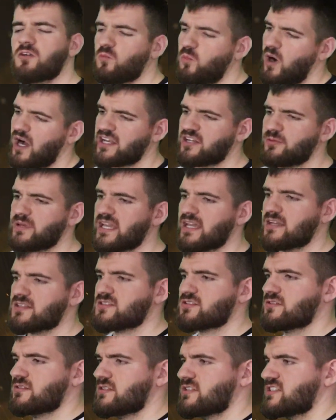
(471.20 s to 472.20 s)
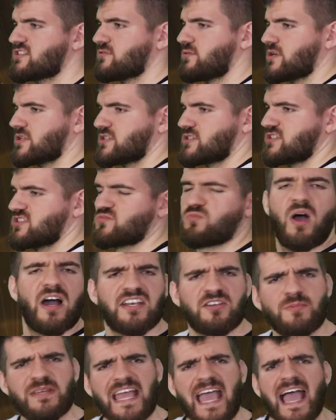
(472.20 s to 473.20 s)
Why do we answer these questions?
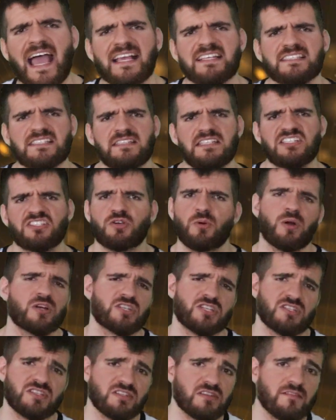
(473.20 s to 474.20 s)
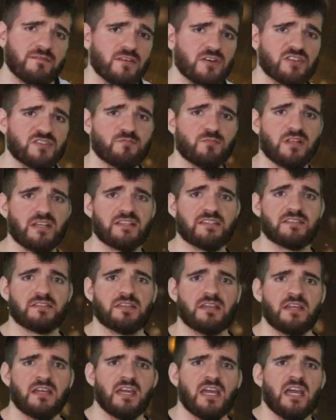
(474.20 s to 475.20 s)
Why do we ask these questions in the first
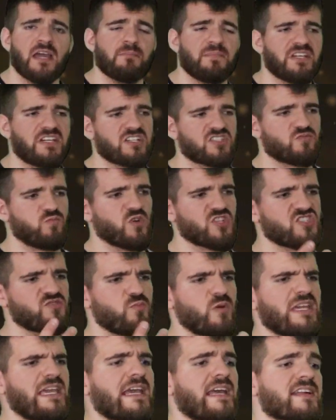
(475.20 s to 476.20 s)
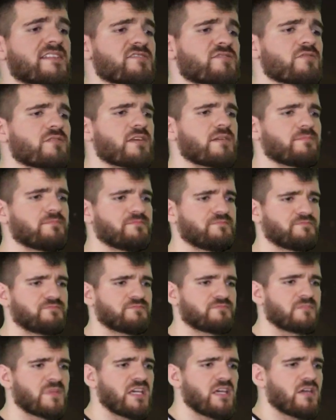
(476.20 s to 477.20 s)
place? Because once we answer them,
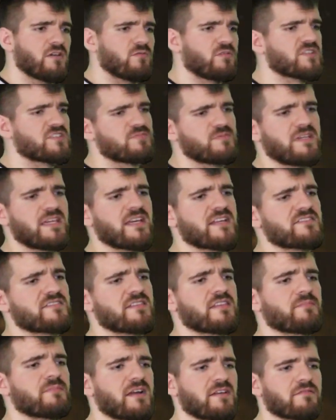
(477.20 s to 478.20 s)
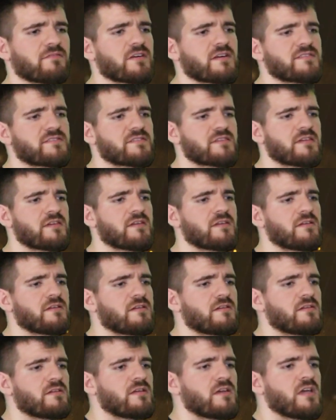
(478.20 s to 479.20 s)
my friends,
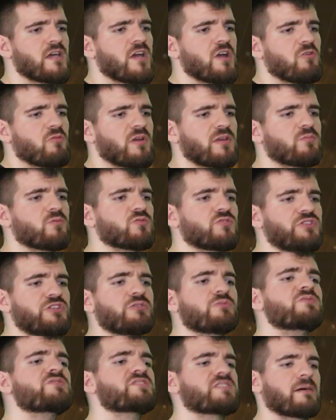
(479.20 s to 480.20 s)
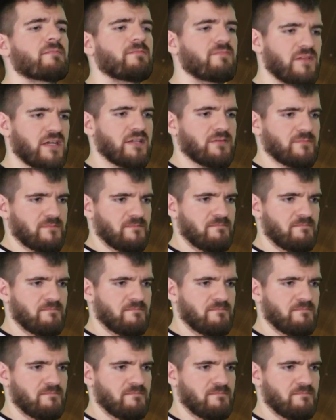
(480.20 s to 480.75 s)
we will do something